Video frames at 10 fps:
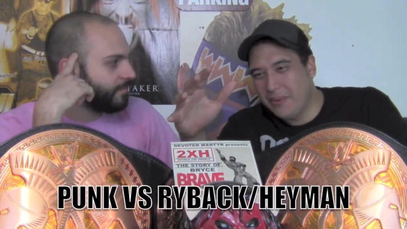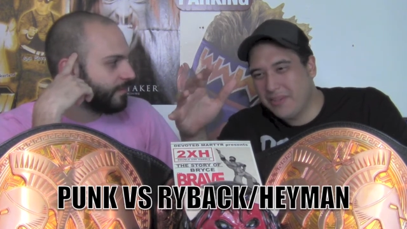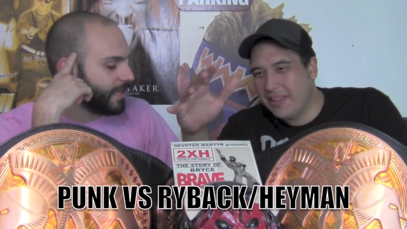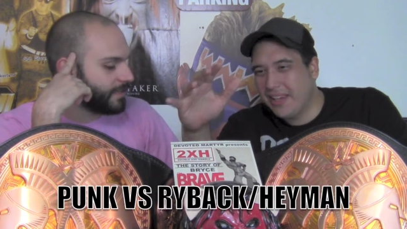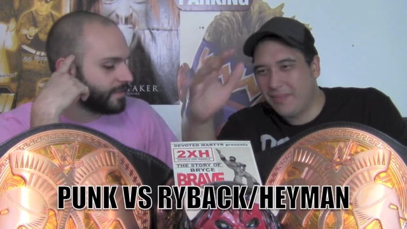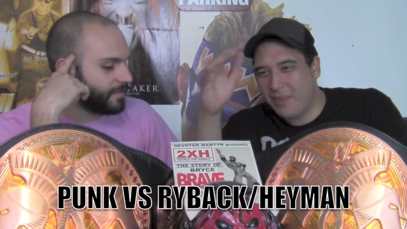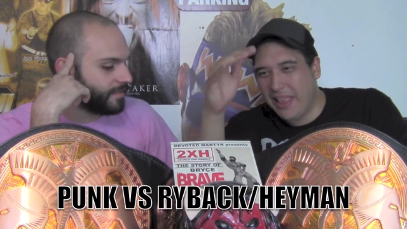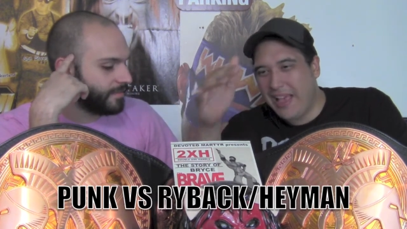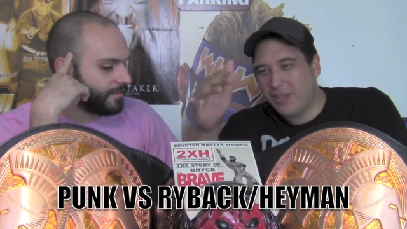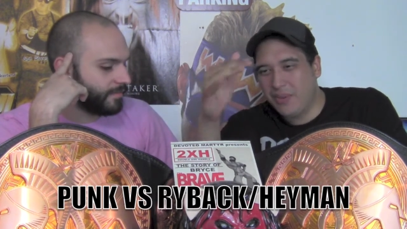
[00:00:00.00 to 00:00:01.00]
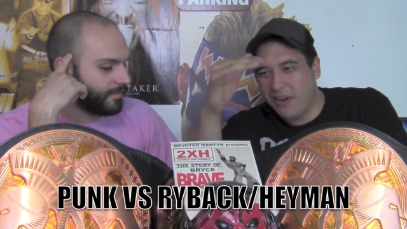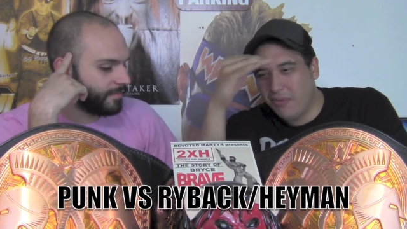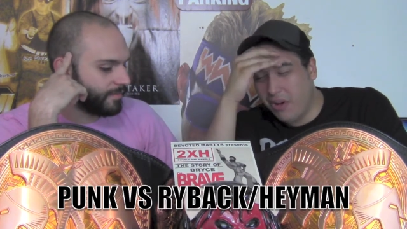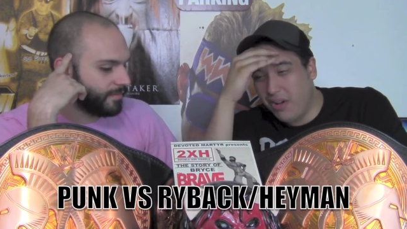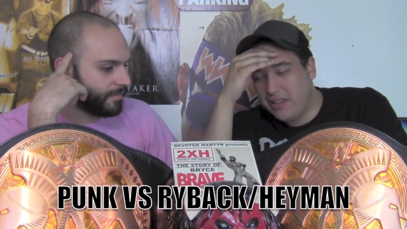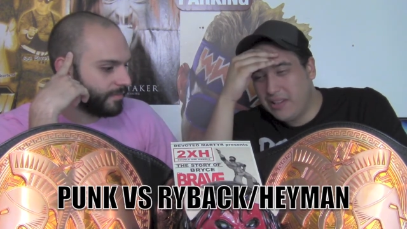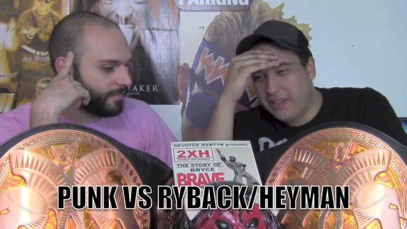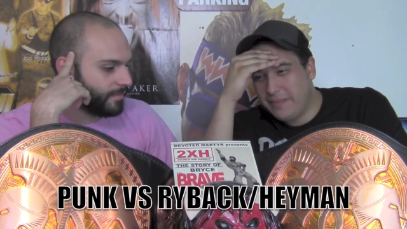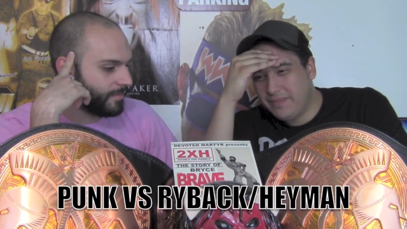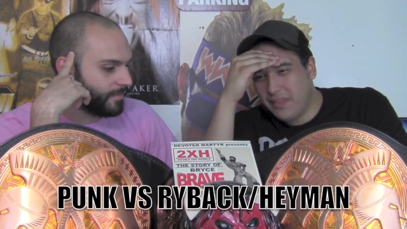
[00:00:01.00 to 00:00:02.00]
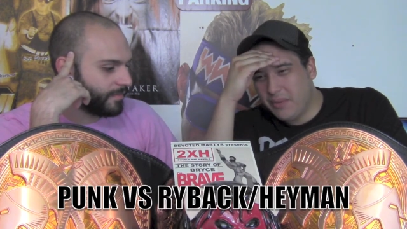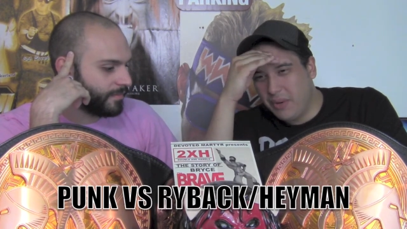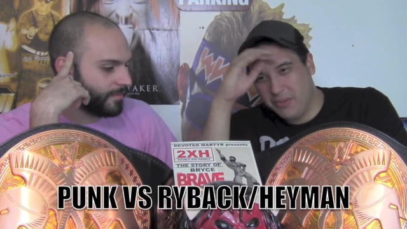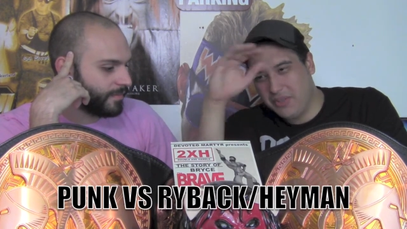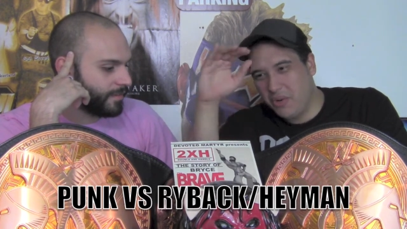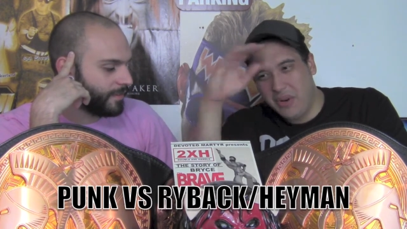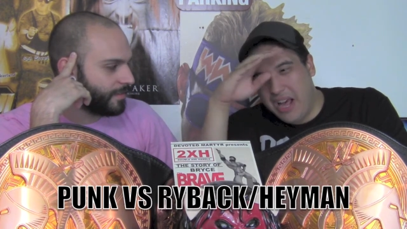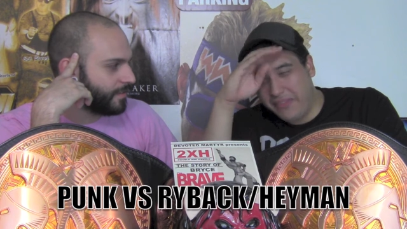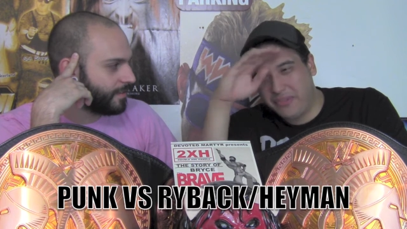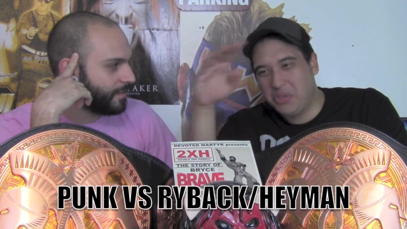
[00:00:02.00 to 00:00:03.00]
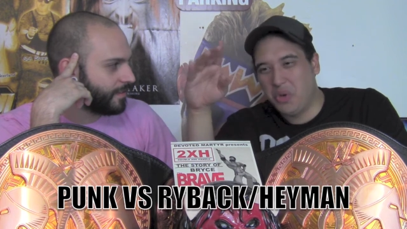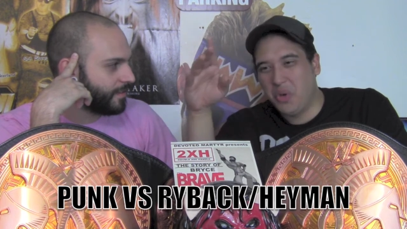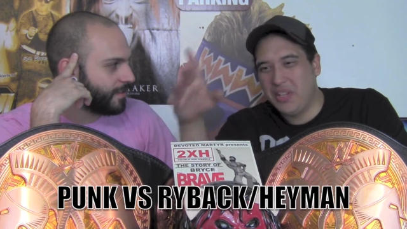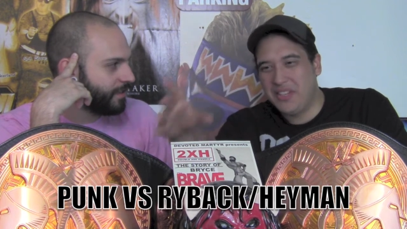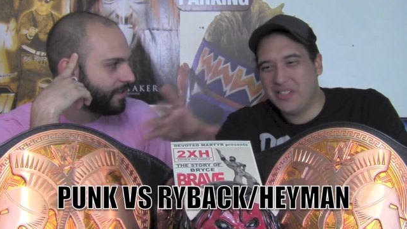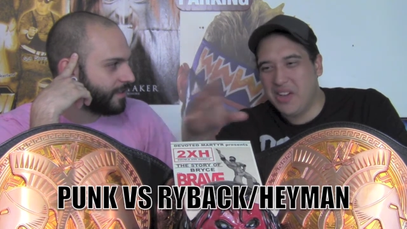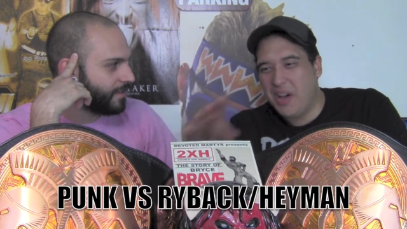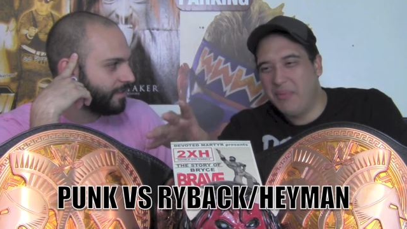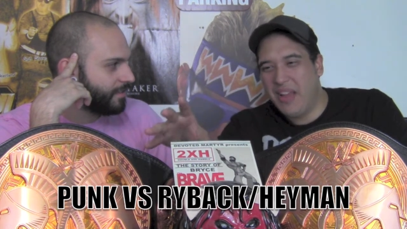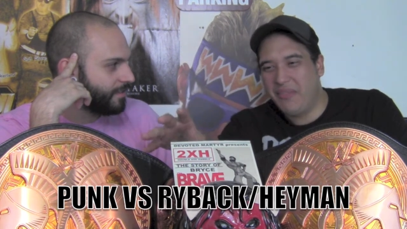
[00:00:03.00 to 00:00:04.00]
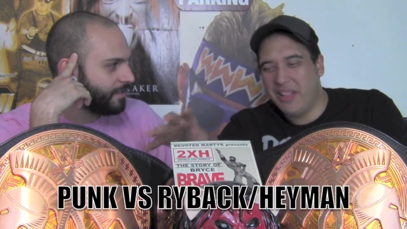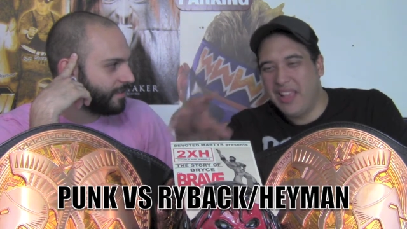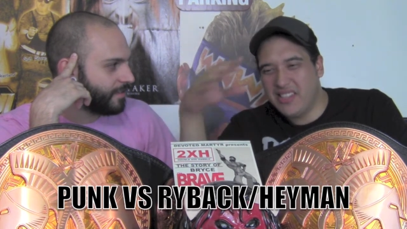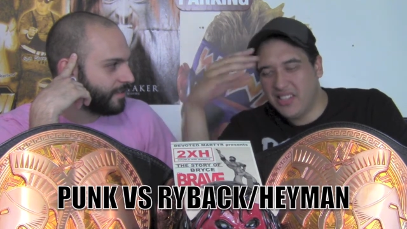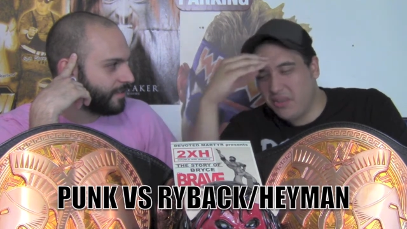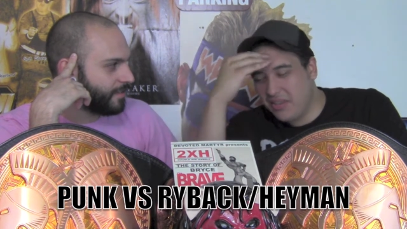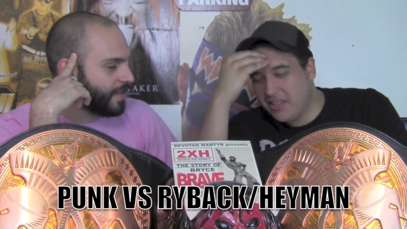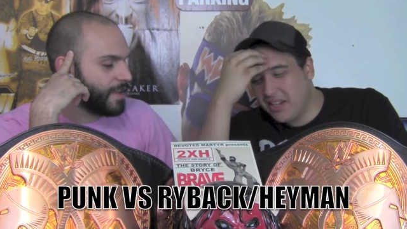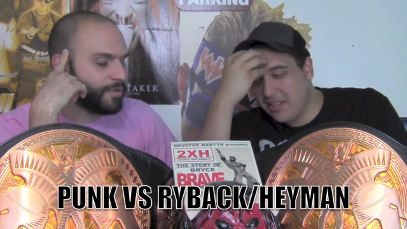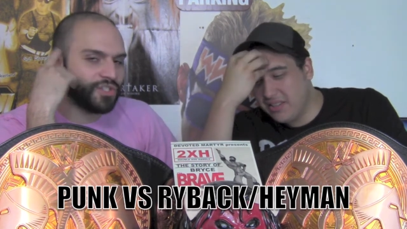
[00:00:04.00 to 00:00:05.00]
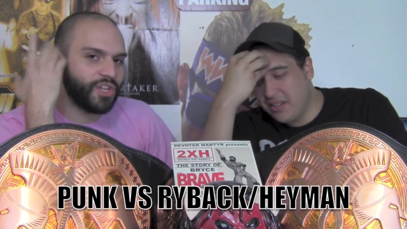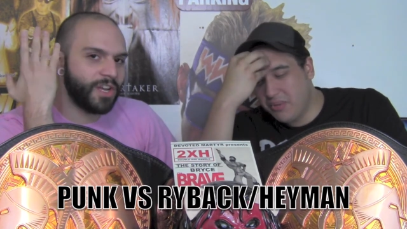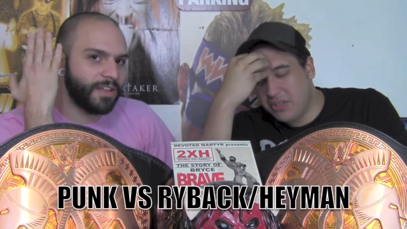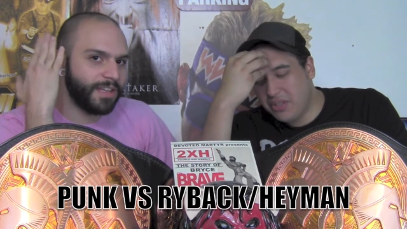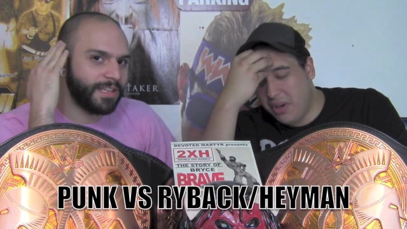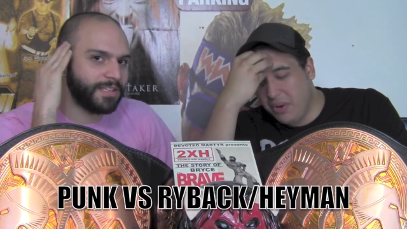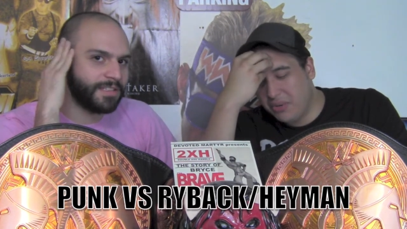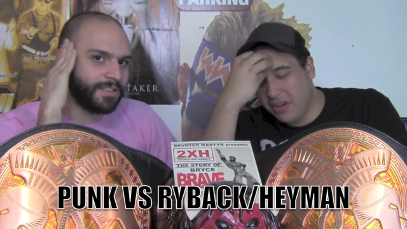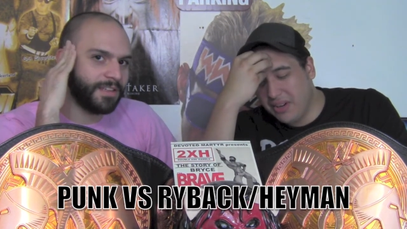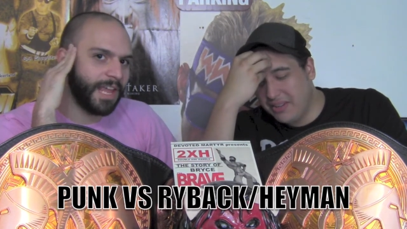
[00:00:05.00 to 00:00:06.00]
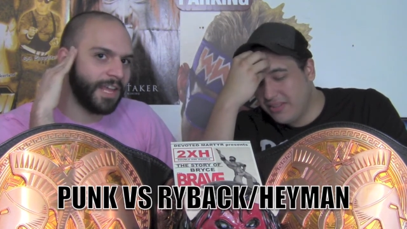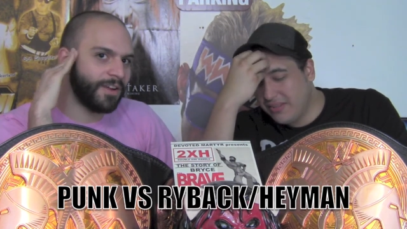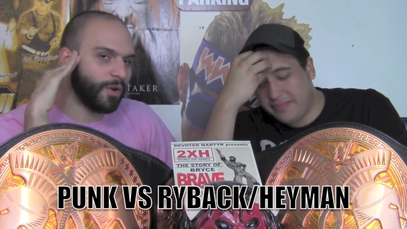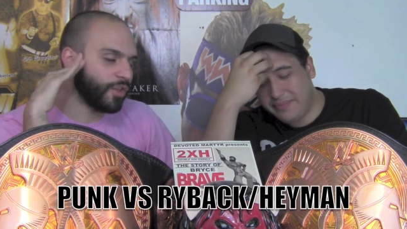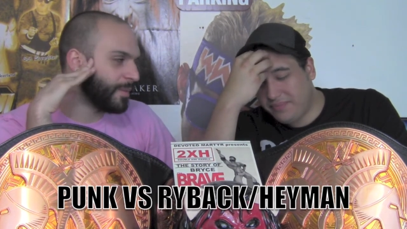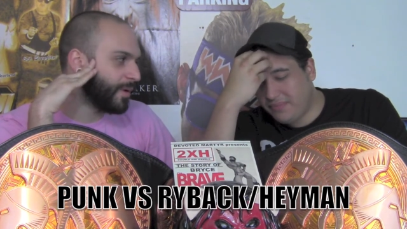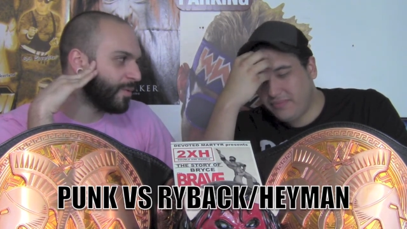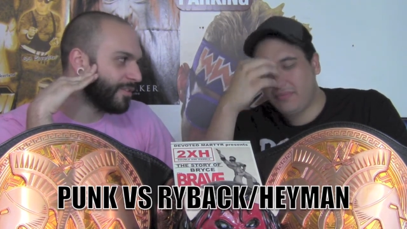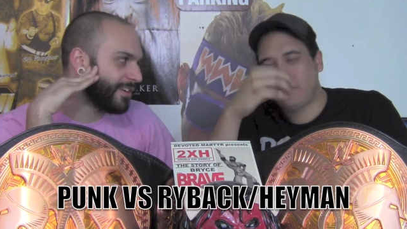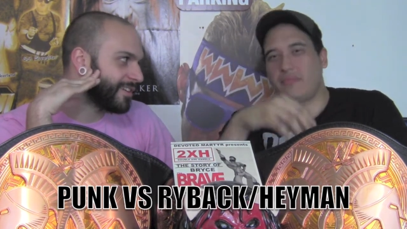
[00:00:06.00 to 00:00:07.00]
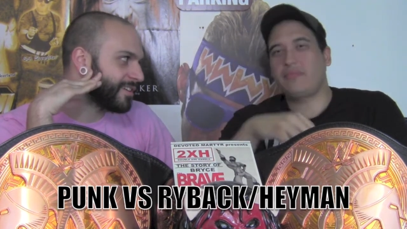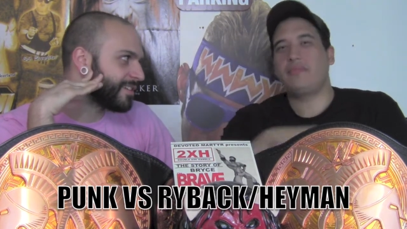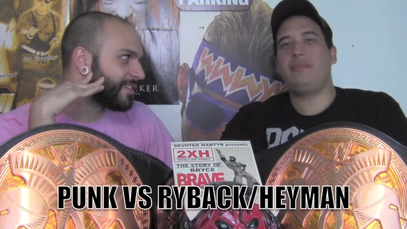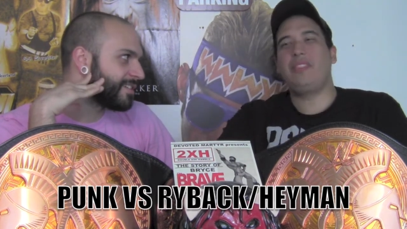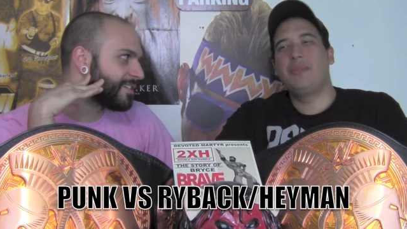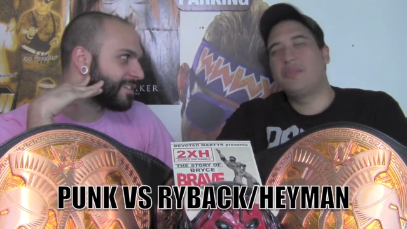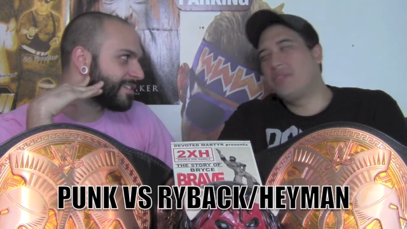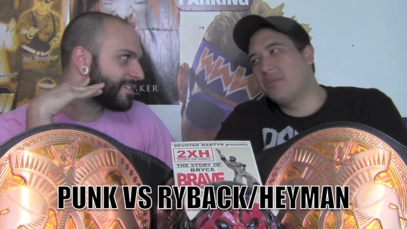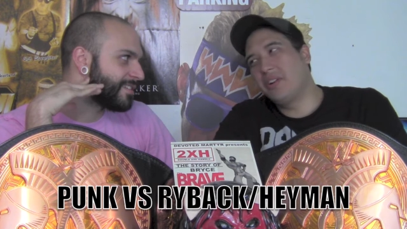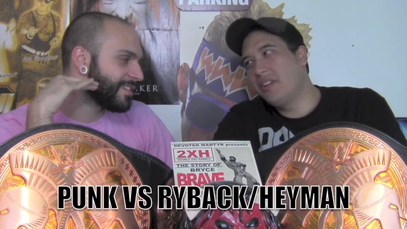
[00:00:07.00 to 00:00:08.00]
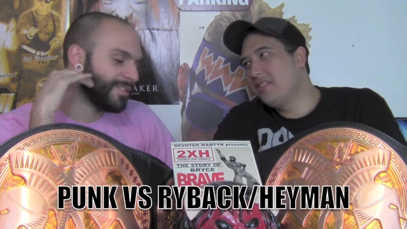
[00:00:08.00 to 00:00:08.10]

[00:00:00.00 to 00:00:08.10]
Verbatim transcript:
Speaker 1: Yes. Like the last one on Raw, where he was going out of control and he just calmed down for the last like 30 yeah, He was channeling so his good. inner Ultimate Warrior. It was so good.